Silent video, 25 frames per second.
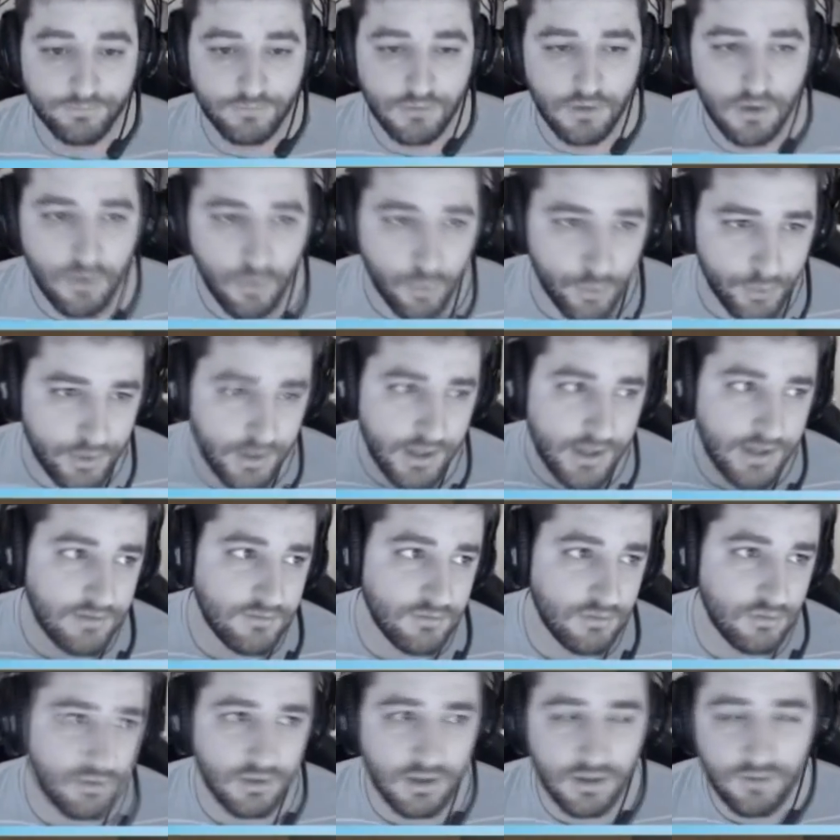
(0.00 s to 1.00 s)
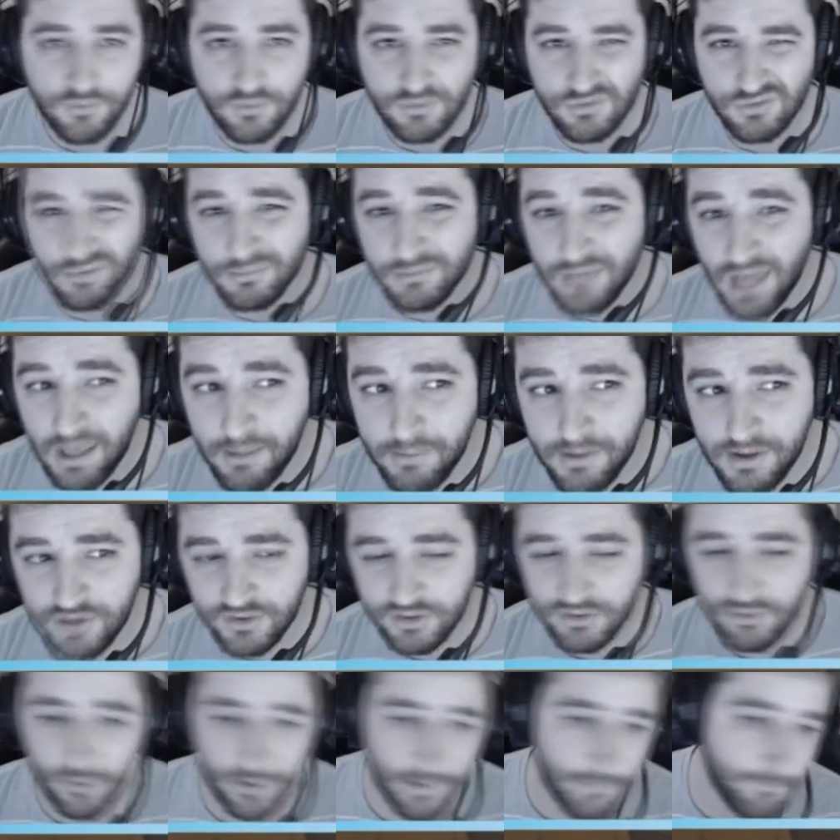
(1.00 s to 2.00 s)
Grenades will give you some damage and you
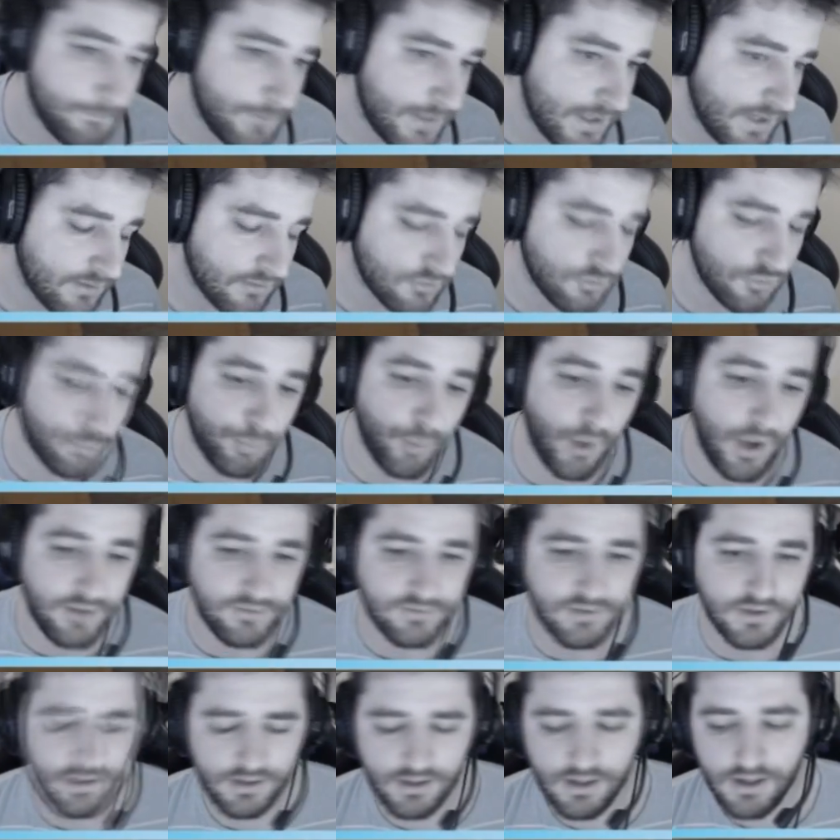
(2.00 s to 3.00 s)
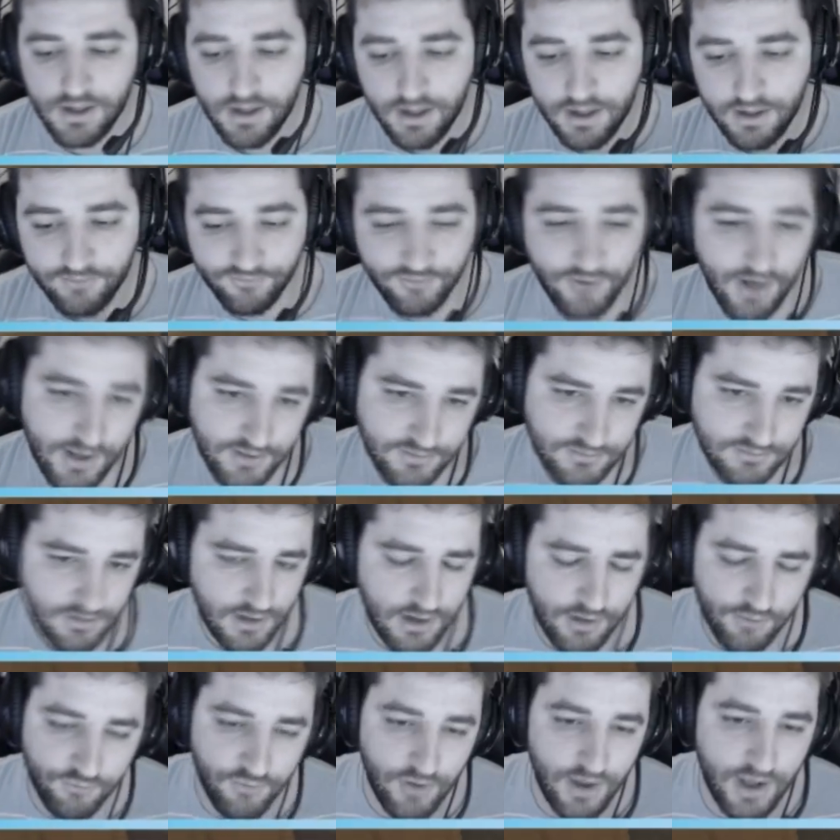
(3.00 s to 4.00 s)
can pick, surprise them, and flash, air
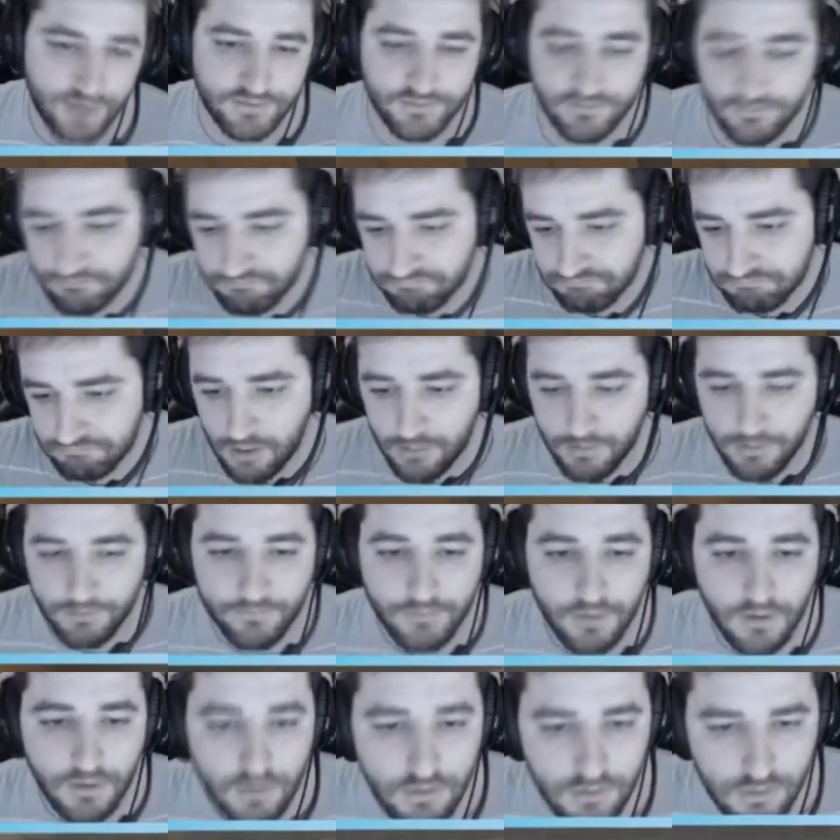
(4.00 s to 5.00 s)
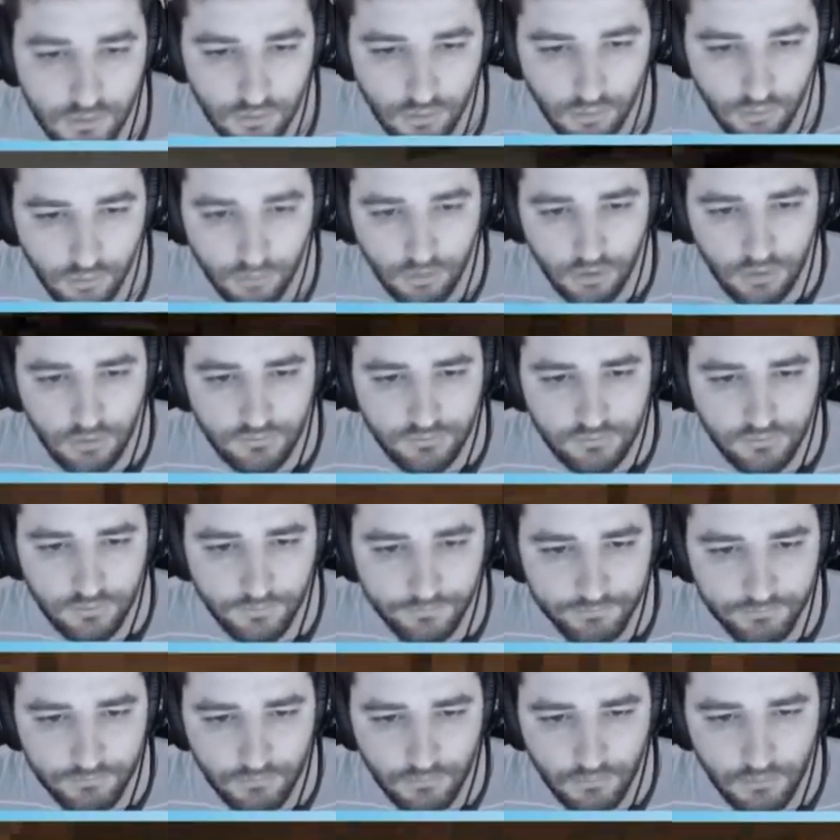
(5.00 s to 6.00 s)
flash. I mean, you go close,
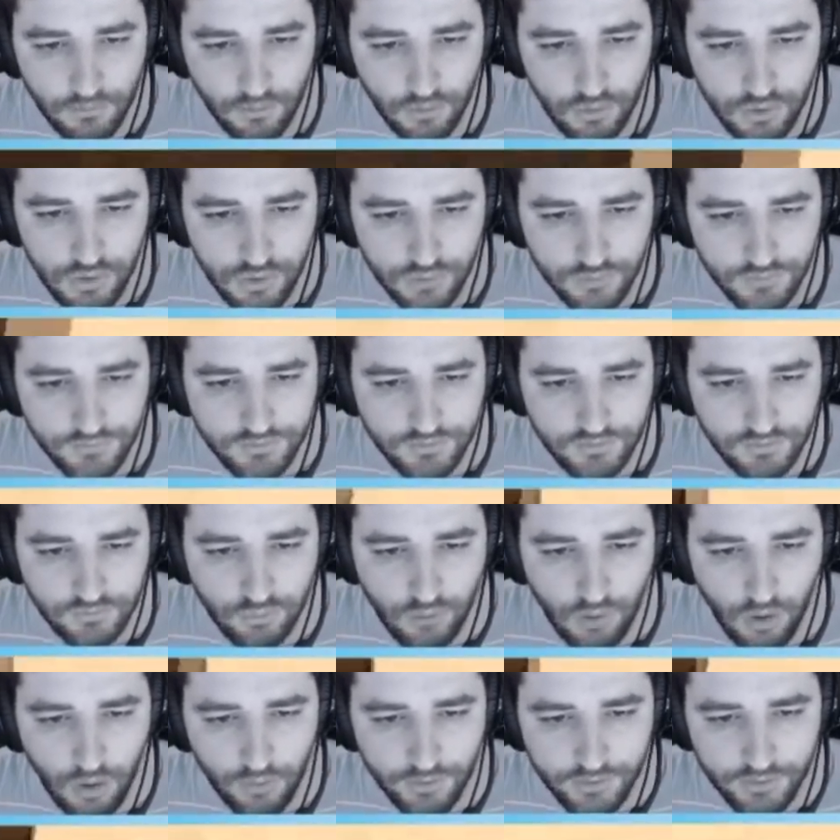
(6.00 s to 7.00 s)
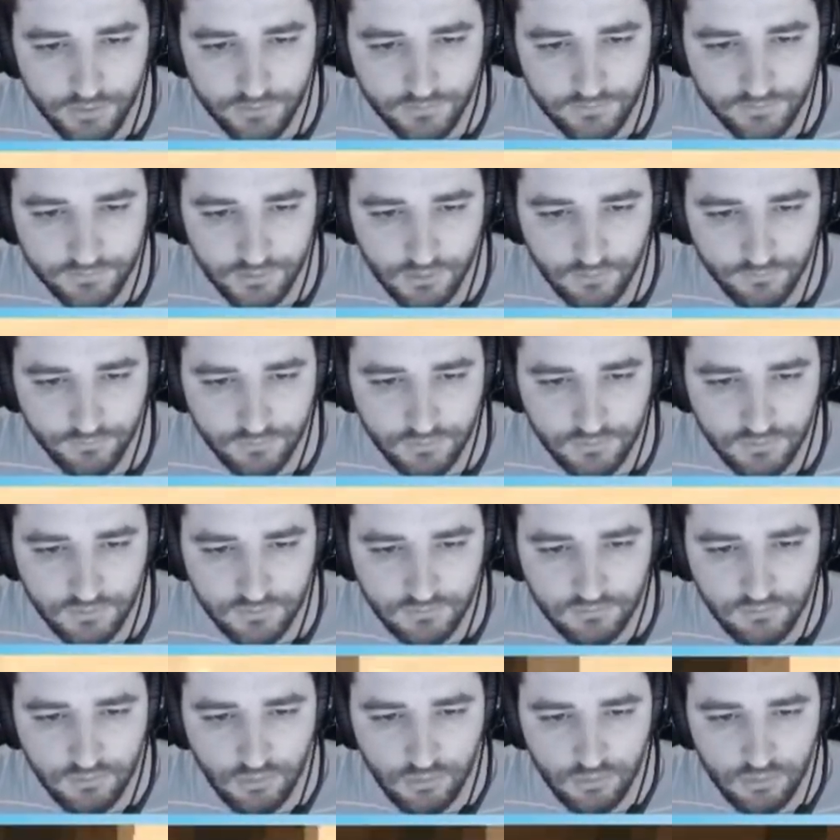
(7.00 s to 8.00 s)
use this wall here instead of this,
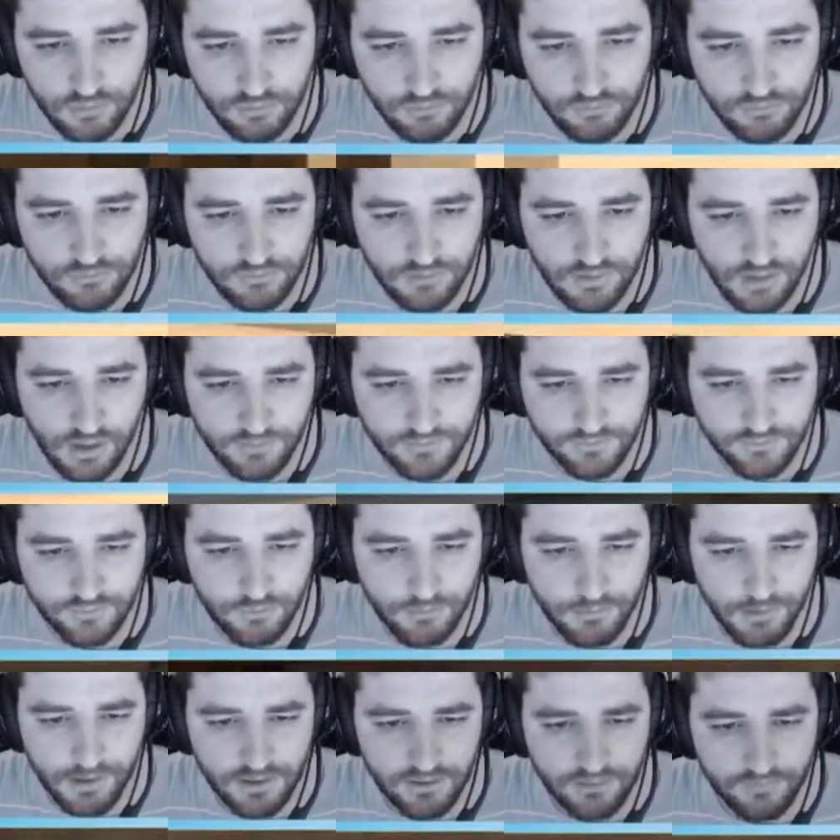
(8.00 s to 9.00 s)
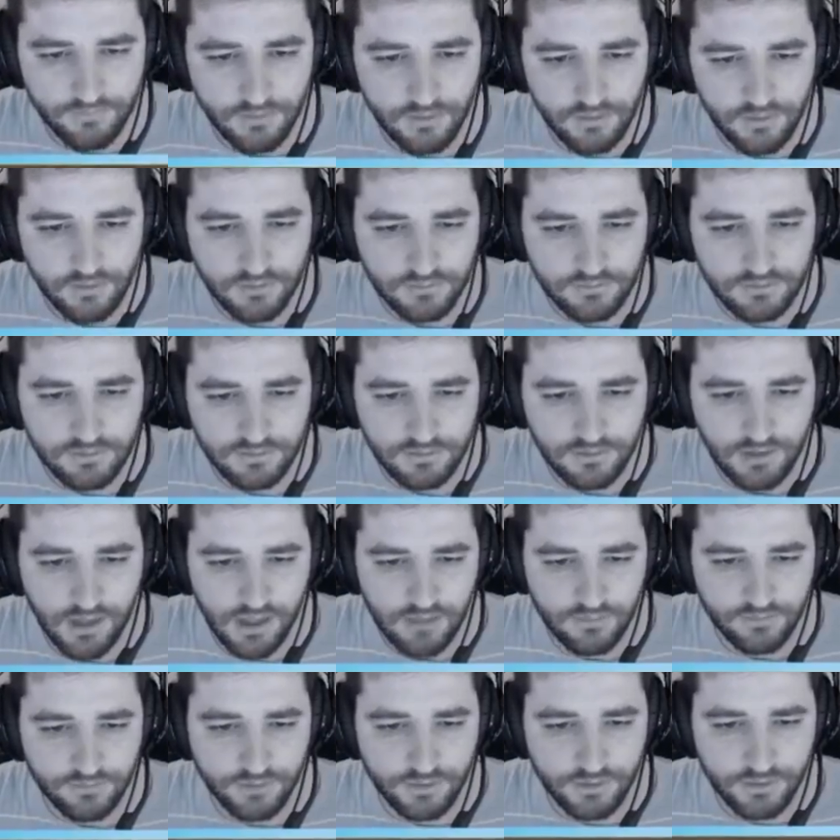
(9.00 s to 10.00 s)
so there is too many details
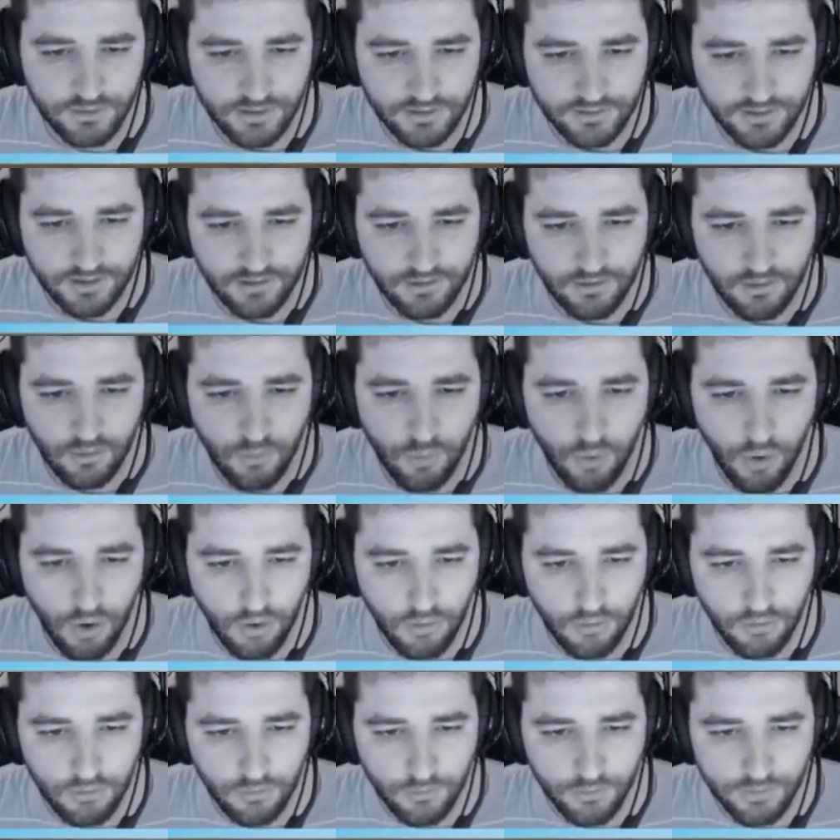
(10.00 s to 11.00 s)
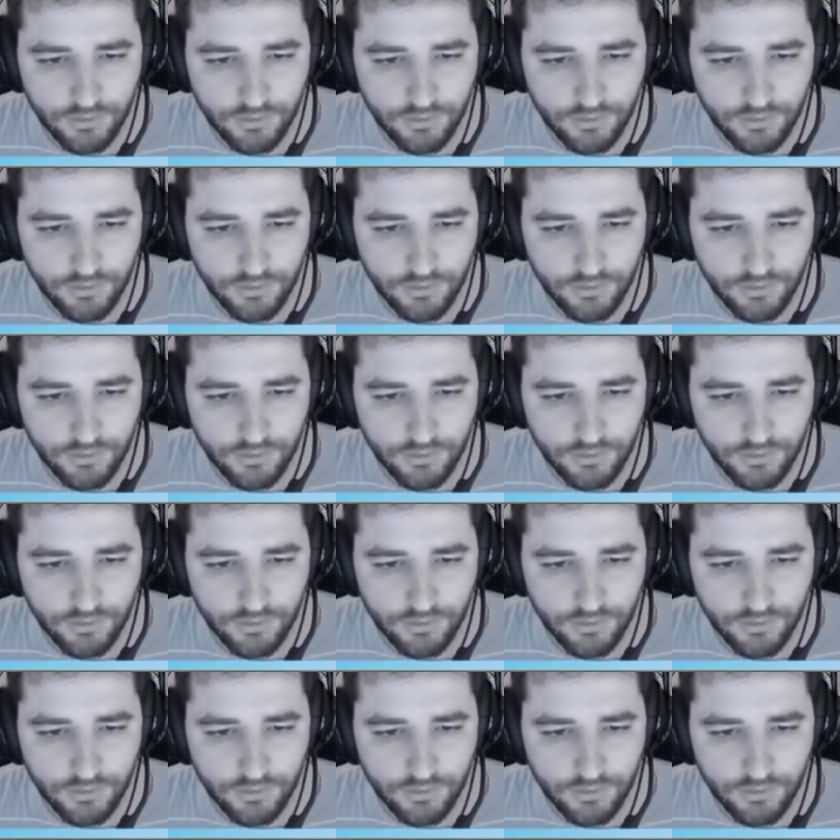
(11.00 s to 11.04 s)
here that can go wrong when you